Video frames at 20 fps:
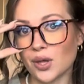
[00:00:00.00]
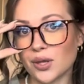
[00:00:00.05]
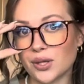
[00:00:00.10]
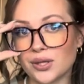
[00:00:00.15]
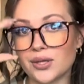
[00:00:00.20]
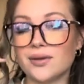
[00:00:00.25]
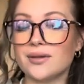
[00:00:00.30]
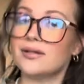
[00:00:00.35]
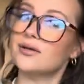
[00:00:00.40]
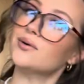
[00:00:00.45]

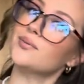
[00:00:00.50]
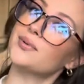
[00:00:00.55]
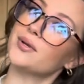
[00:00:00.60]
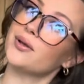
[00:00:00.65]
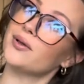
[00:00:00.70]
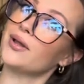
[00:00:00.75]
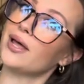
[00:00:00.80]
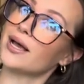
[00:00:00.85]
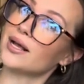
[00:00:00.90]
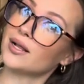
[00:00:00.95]
cute little blue
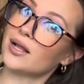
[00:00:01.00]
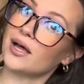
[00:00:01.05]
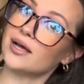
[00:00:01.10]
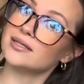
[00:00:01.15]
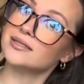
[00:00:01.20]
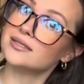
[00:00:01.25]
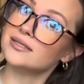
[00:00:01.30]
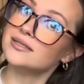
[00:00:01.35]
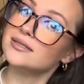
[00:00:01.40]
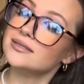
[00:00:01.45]
light
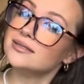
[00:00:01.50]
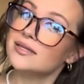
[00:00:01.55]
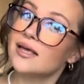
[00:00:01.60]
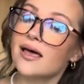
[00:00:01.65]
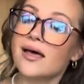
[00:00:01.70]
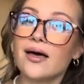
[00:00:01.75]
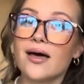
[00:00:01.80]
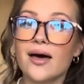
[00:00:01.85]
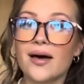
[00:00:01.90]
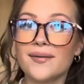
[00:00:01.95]
glasses,
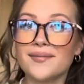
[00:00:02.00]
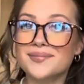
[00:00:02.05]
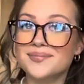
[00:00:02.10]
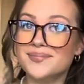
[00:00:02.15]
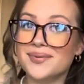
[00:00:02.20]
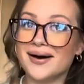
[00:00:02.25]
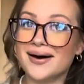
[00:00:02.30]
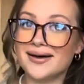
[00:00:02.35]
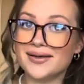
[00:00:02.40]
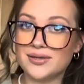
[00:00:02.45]

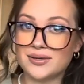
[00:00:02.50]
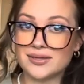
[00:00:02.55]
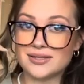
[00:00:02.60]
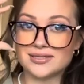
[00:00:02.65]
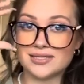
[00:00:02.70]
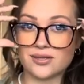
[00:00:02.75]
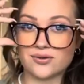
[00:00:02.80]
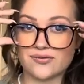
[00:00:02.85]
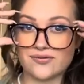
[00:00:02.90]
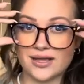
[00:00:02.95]
but you can
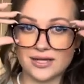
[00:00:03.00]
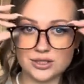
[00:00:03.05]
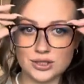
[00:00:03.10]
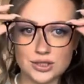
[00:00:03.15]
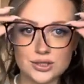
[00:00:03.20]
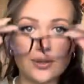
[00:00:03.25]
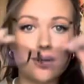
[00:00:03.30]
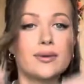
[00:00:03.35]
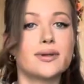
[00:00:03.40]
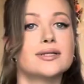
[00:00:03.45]
see the reflection,
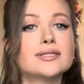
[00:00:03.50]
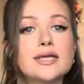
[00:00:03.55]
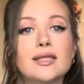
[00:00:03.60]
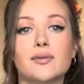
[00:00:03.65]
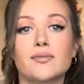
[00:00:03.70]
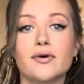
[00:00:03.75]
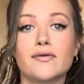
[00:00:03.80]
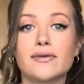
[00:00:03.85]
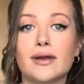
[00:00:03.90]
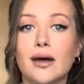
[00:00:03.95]
so I'm gonna take
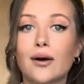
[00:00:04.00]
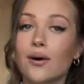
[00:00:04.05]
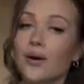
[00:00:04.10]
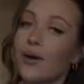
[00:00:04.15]
them off now.